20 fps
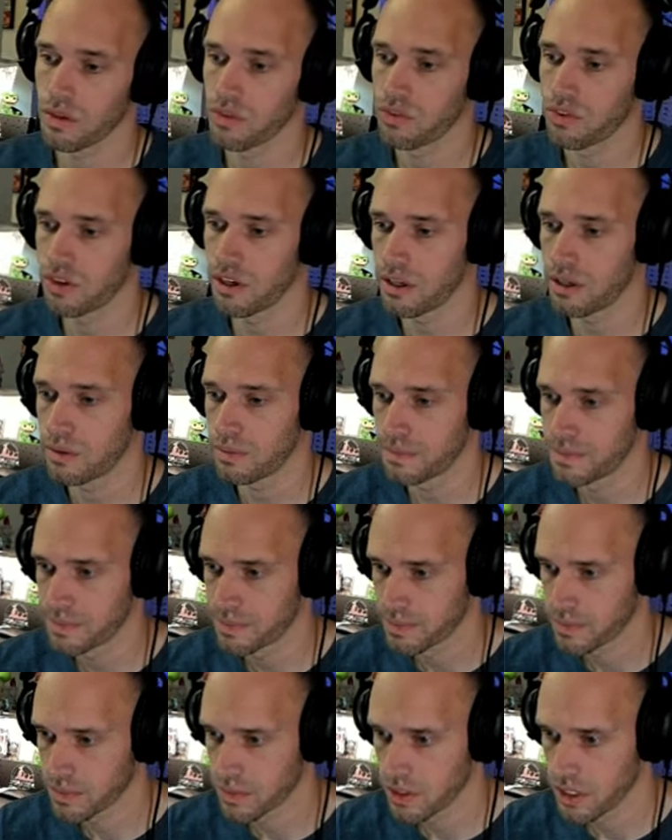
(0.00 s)
So
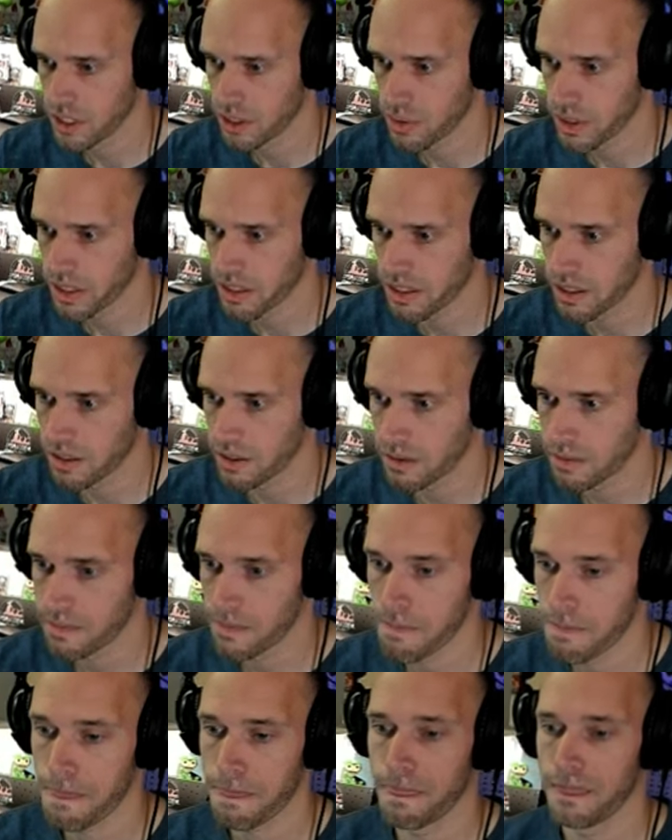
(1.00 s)
here we go.
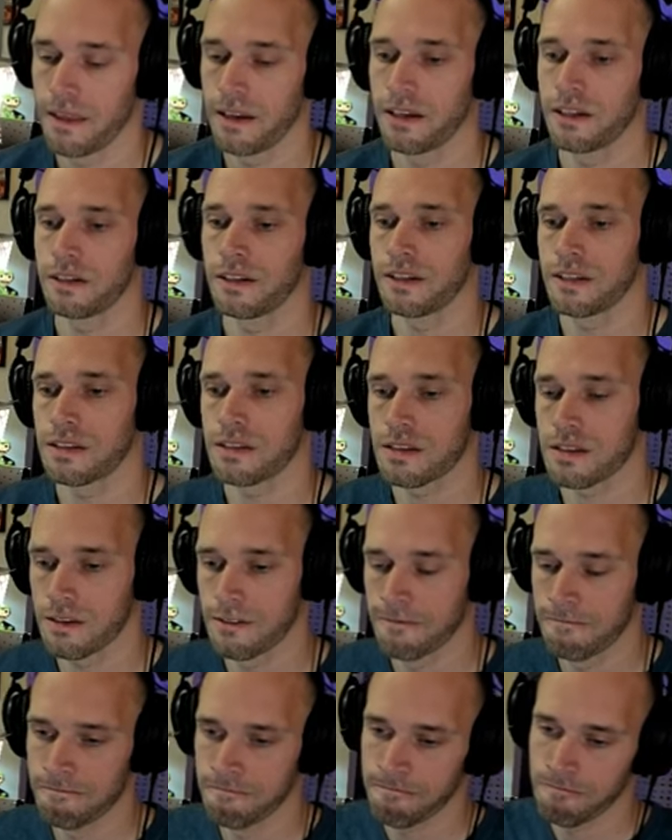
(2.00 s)
There it
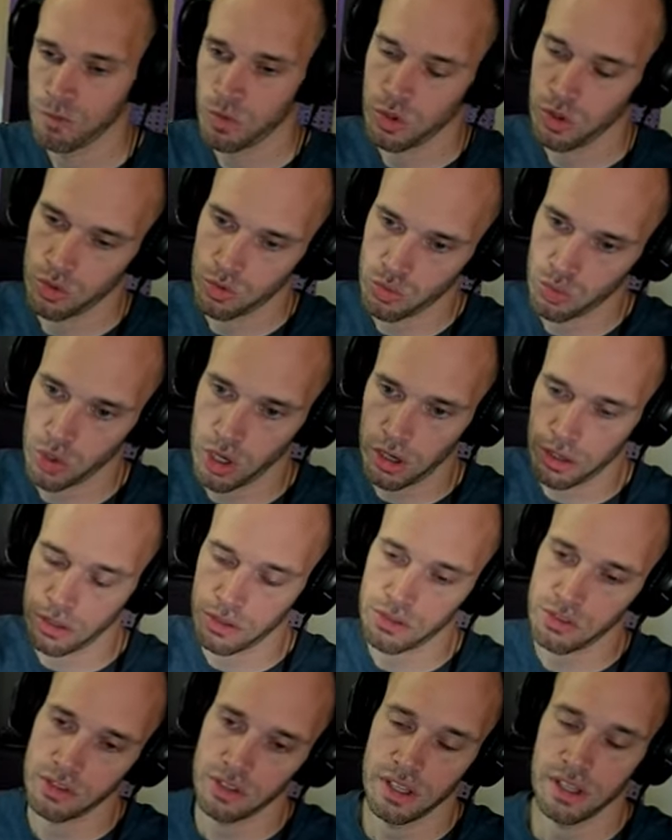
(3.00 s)
is,
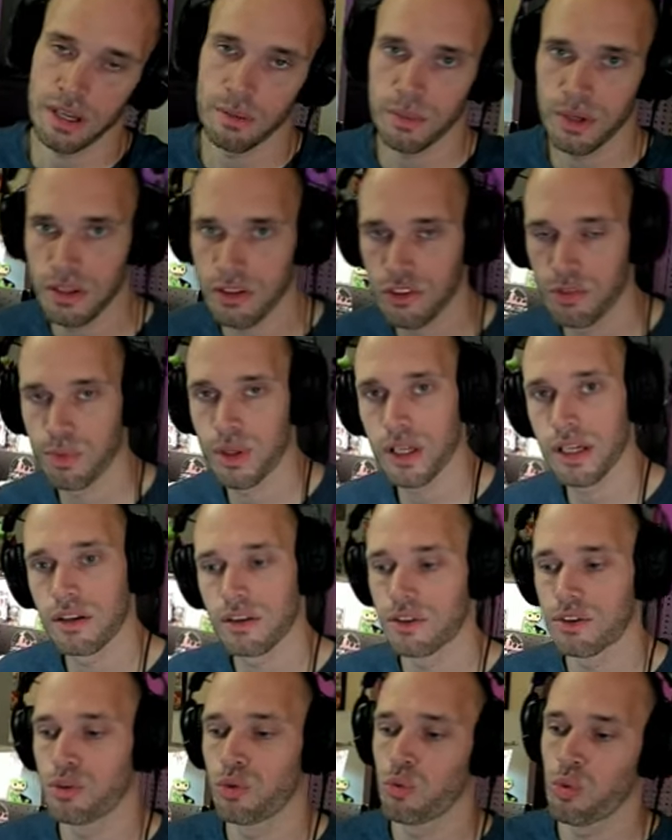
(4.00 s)
Ralts. And I'm going to
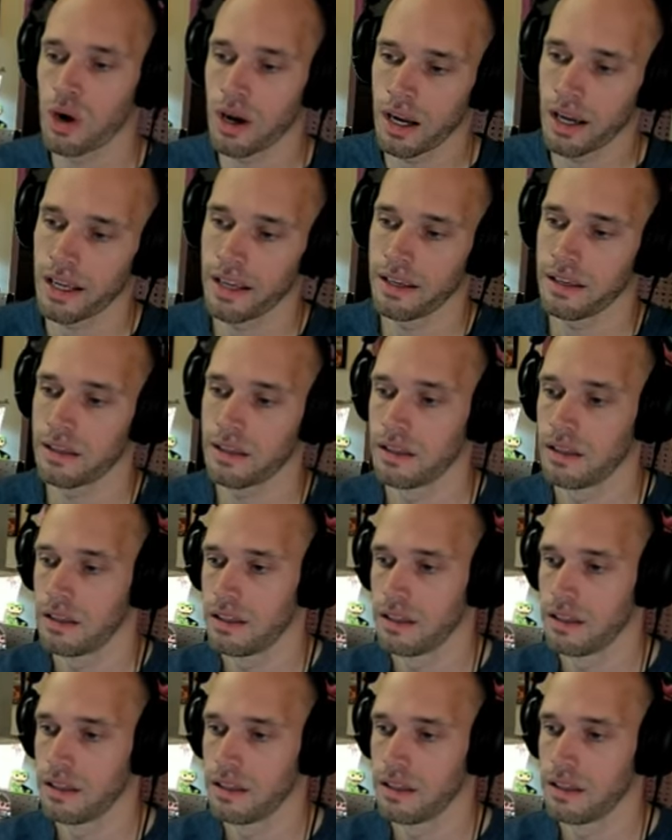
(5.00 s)
explain to you why